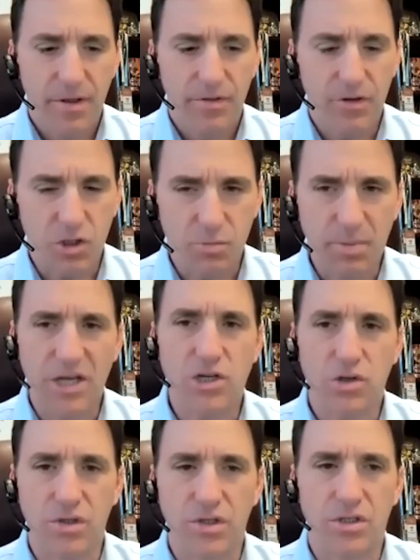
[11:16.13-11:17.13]

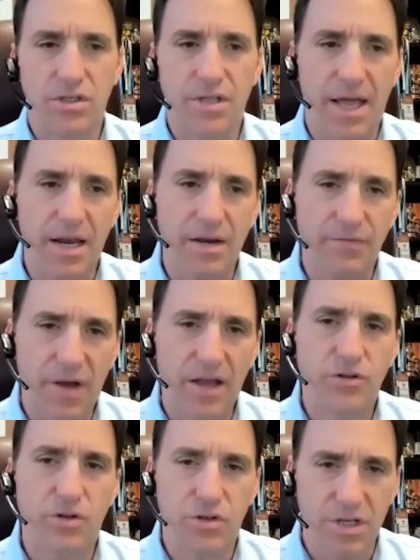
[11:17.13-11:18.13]
specialists that
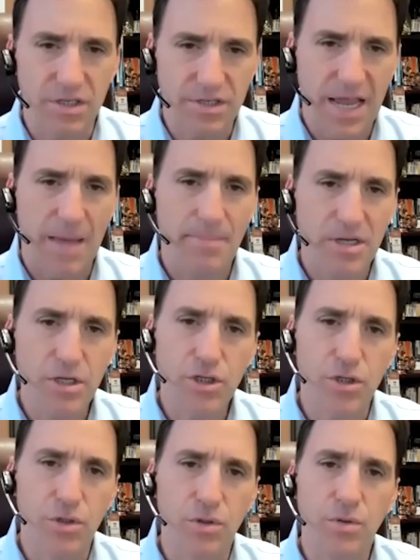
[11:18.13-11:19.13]
advisors can tap
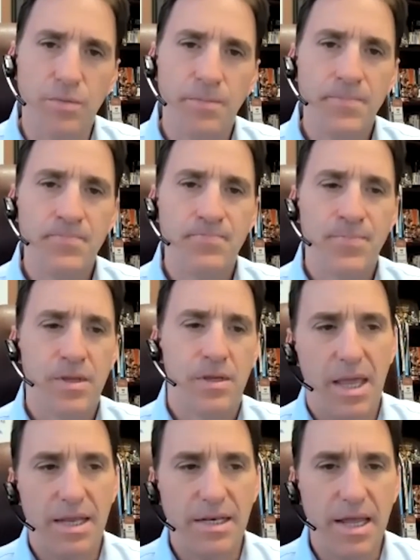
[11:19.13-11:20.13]
into,
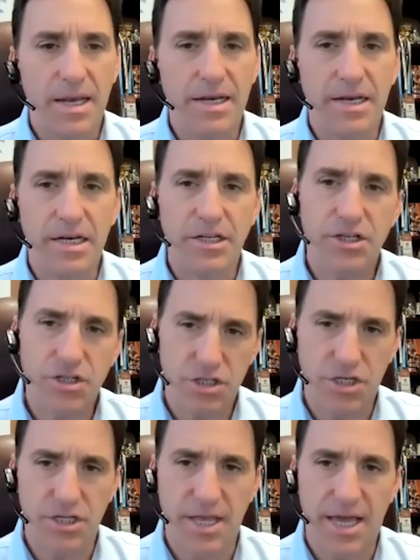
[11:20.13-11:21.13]
and then in addition
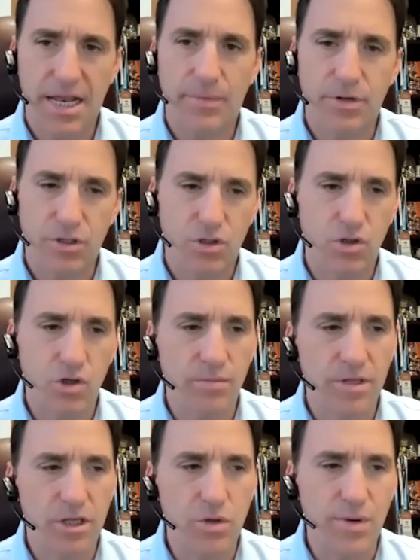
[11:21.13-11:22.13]
to that, I would assume
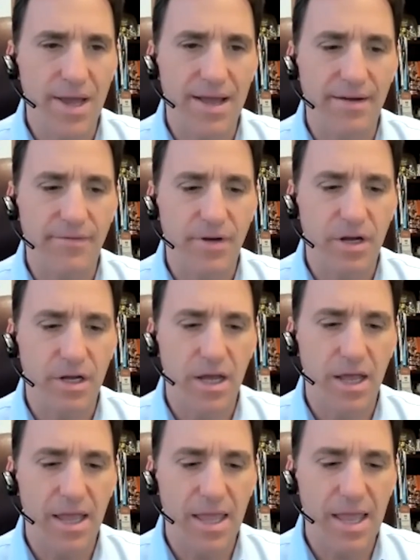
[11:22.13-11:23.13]
that you have
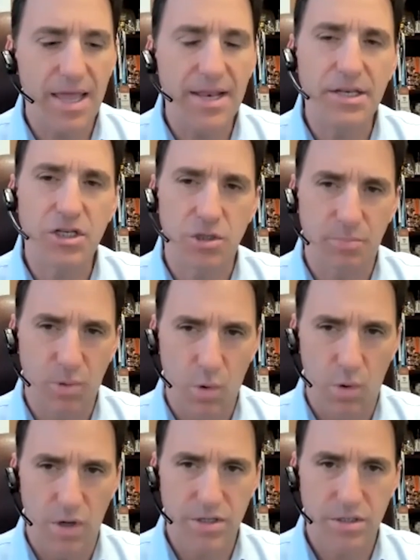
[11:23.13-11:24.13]
added
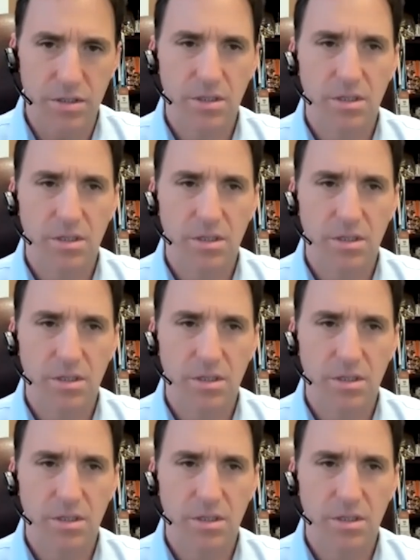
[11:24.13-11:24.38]
support